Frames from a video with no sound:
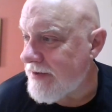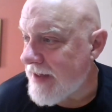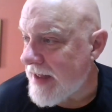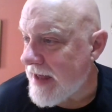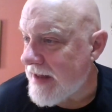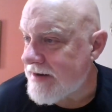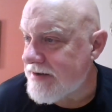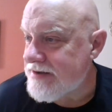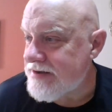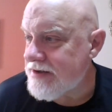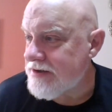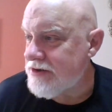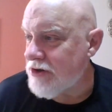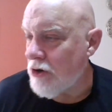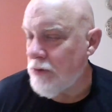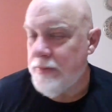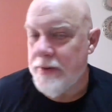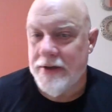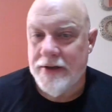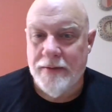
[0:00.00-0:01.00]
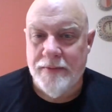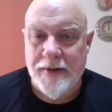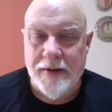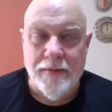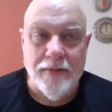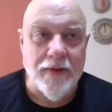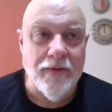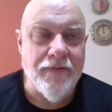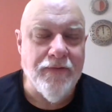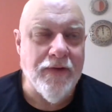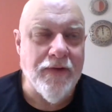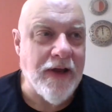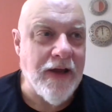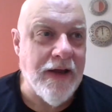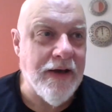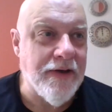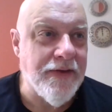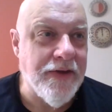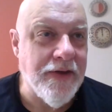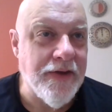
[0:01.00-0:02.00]
that is just hoping that people
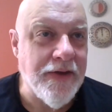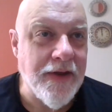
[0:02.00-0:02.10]
forget that